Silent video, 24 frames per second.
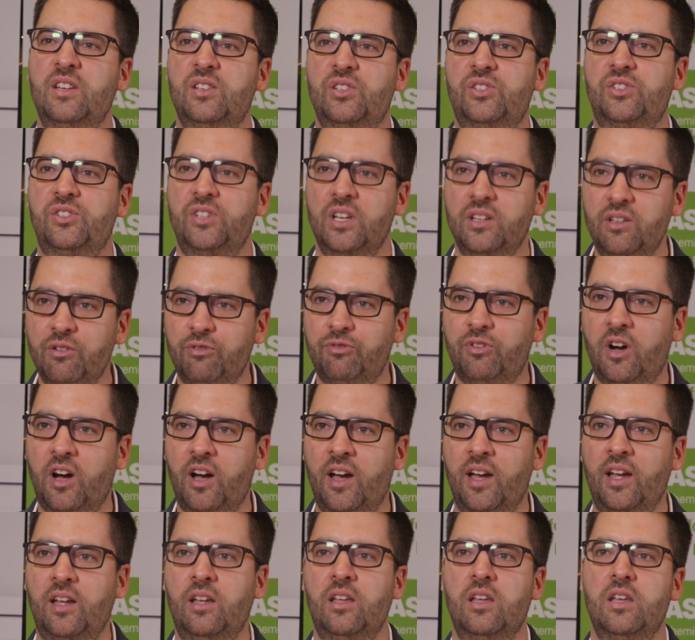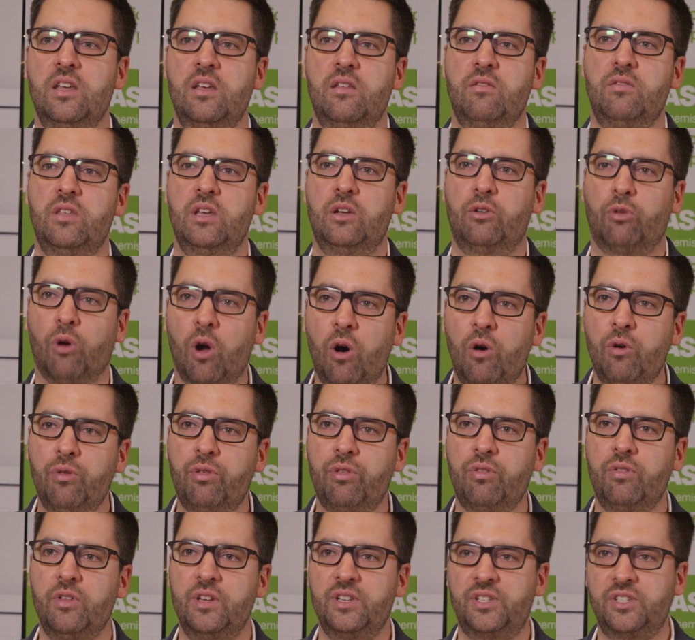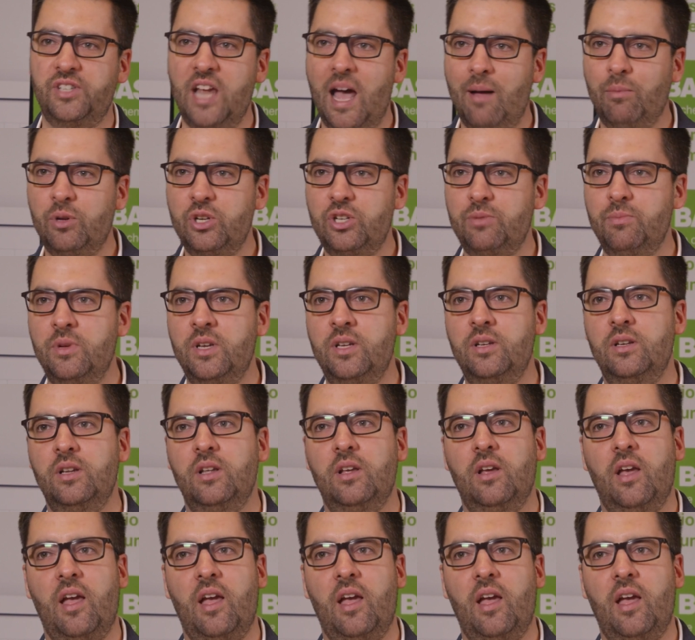is signifying the growth, establishment,